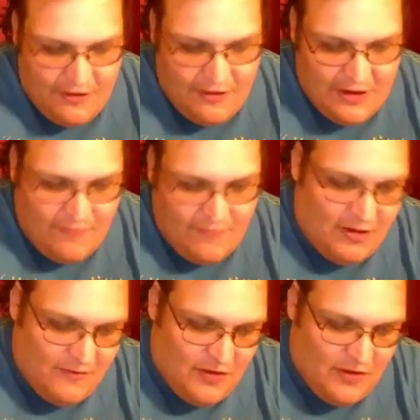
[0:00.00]

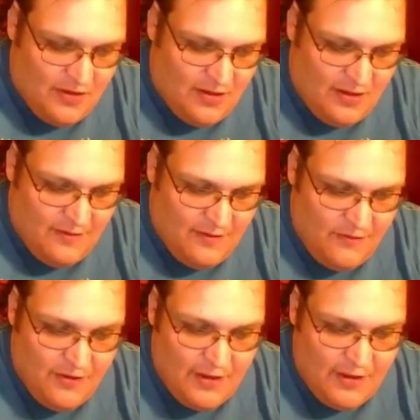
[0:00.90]
different universities.
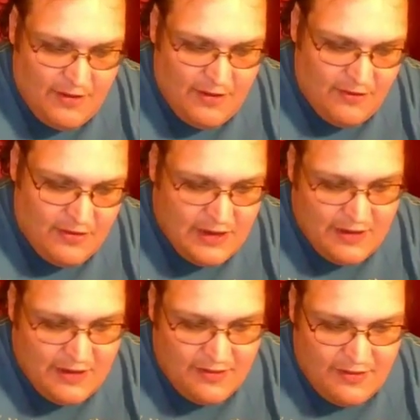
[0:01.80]
First, I went to an
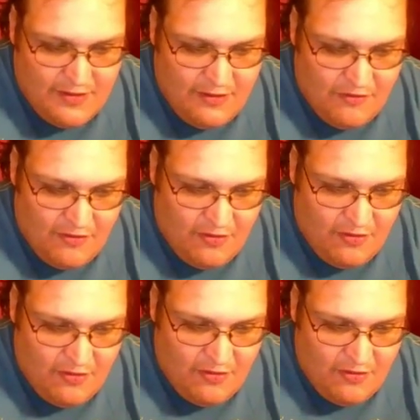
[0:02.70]
institution
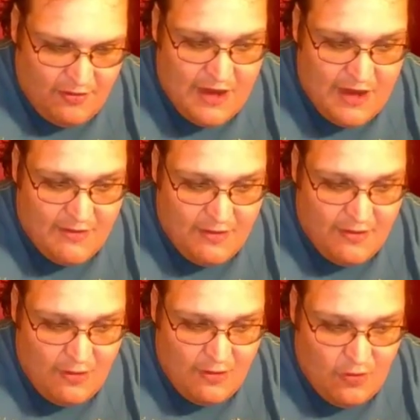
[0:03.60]
called the
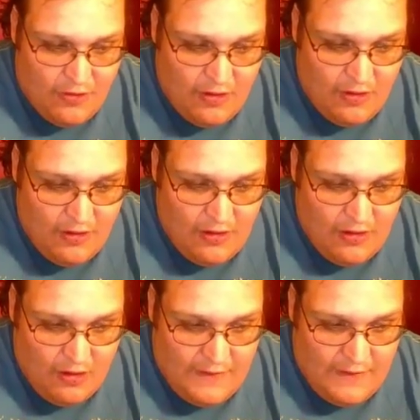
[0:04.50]
Institute
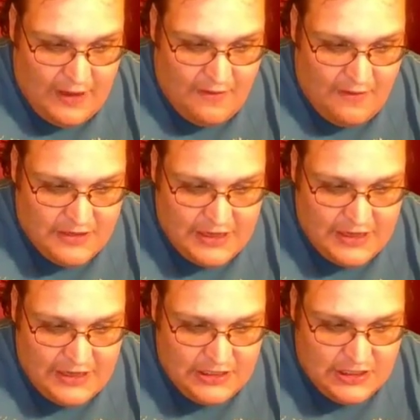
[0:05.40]
of Higher
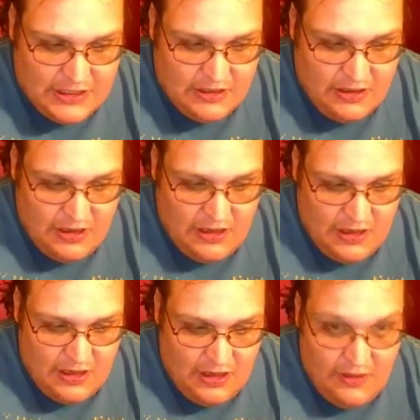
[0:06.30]
Education.
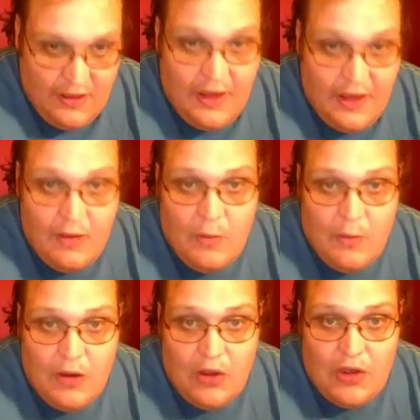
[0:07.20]
That
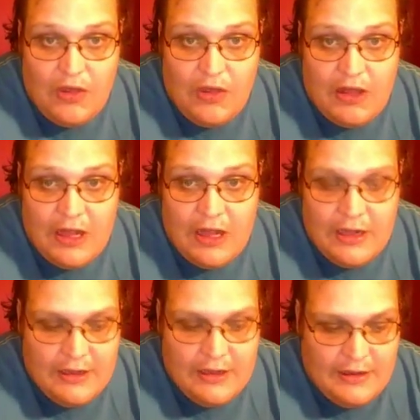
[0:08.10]
was,
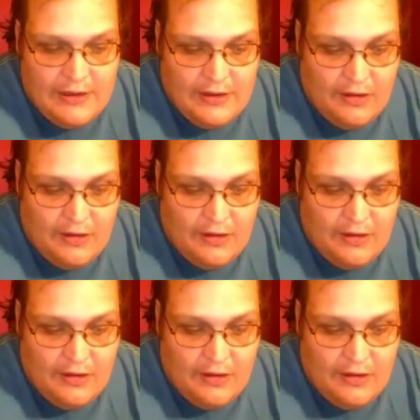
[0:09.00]
or